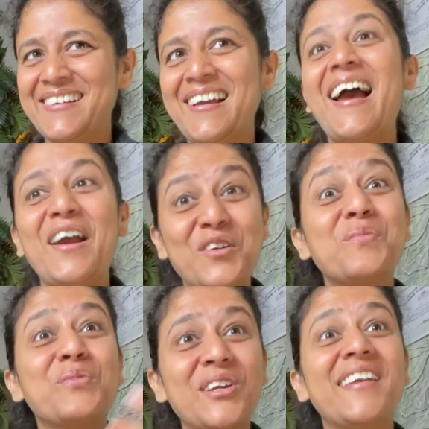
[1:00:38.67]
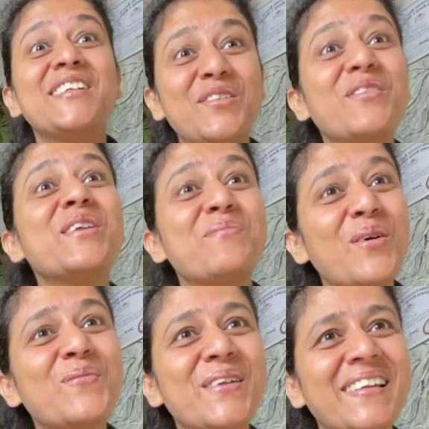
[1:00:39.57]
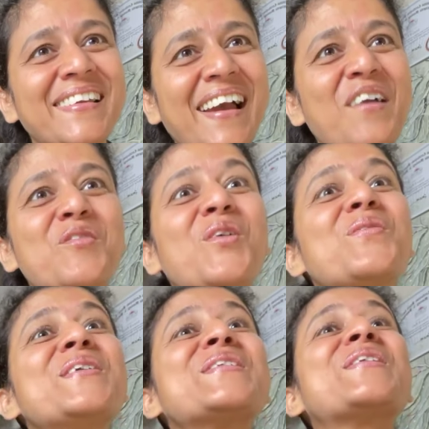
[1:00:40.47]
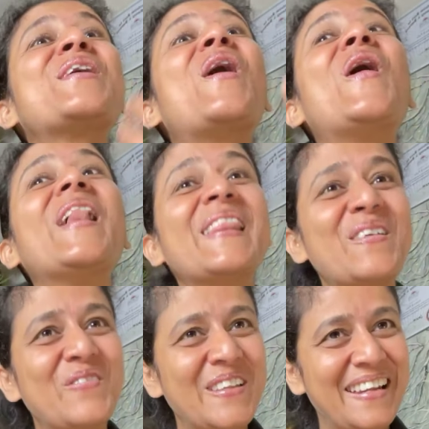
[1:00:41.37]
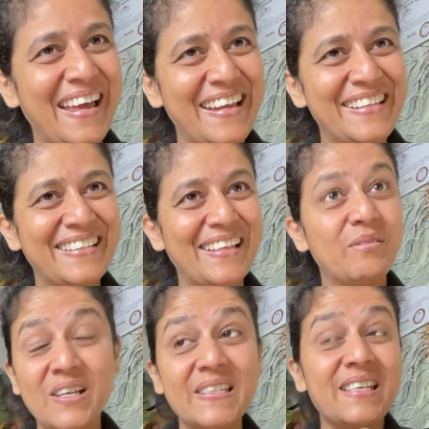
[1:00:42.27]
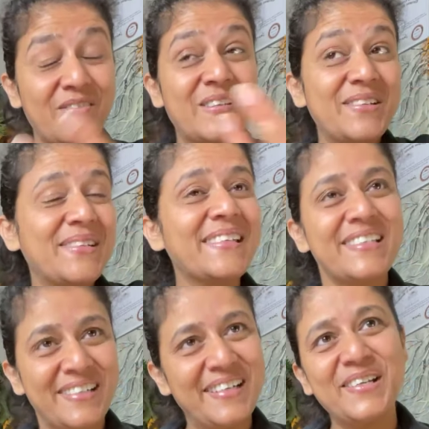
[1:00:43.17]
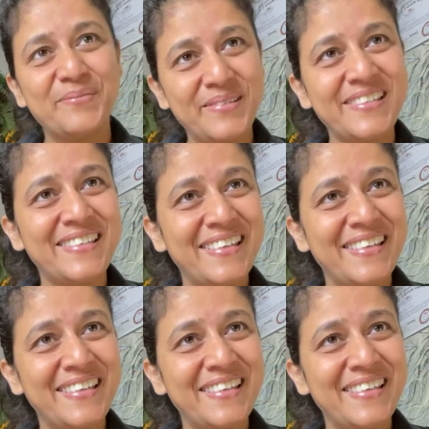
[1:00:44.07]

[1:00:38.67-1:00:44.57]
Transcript: I have to chant it very properly. I have to always call them very nicely because they're very sacred names.